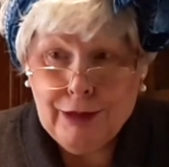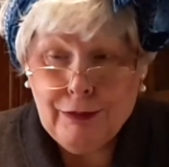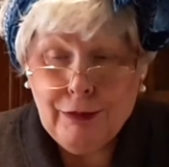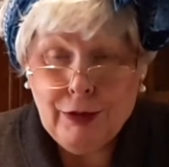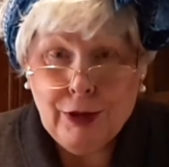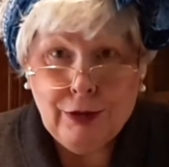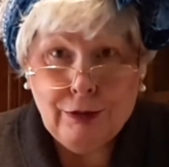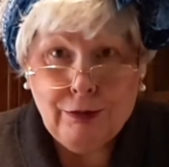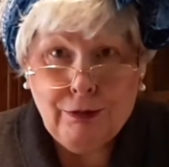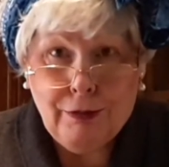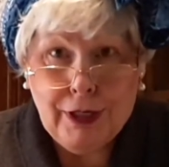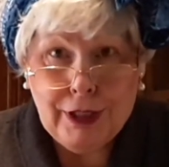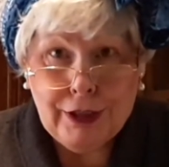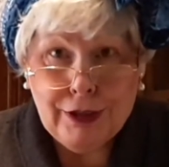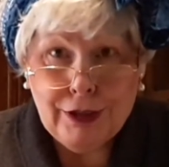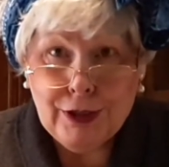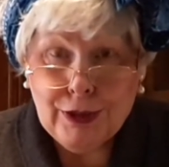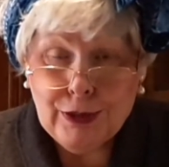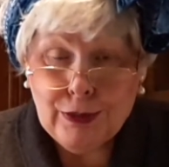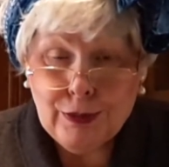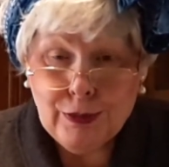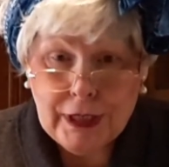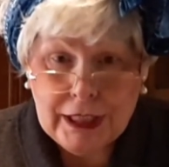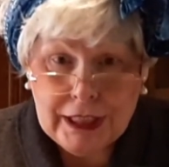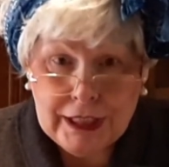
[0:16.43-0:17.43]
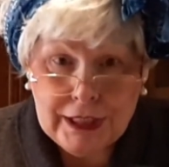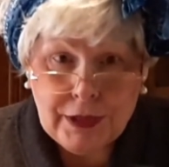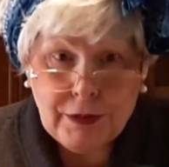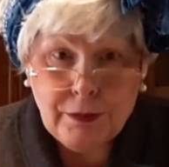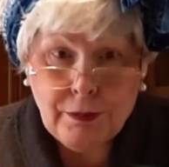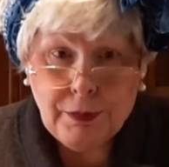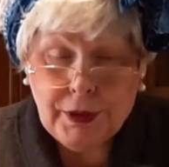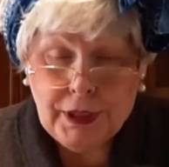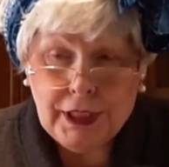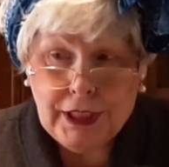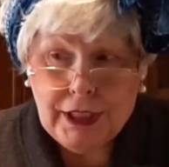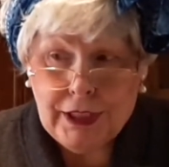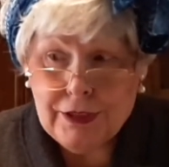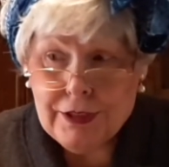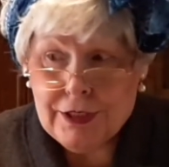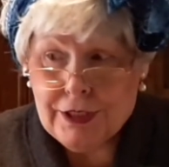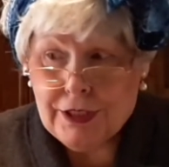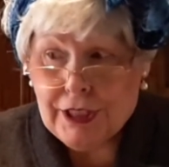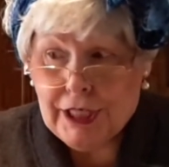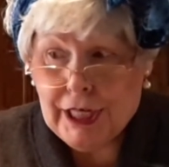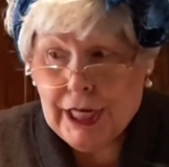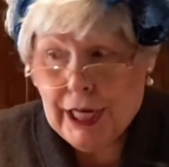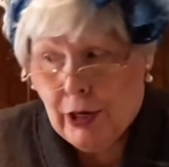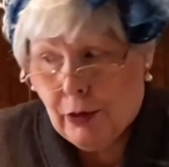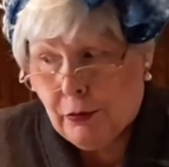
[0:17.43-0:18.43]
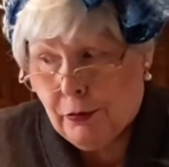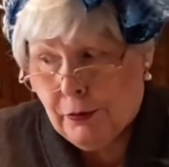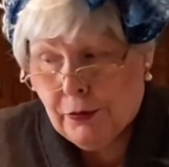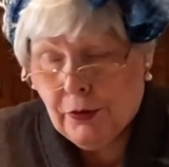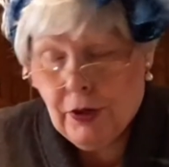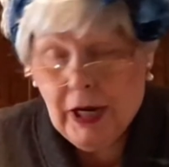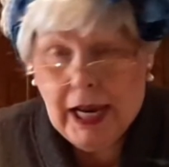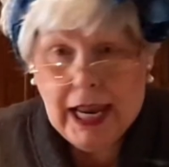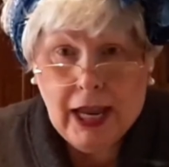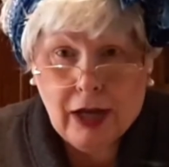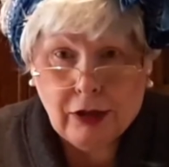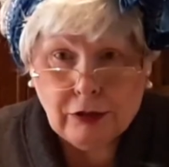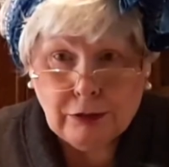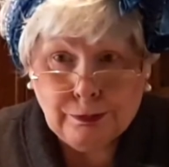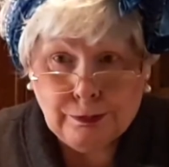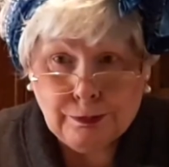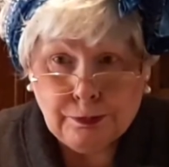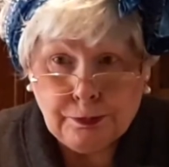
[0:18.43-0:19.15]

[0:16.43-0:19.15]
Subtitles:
I'm going to make two recipes to help her out.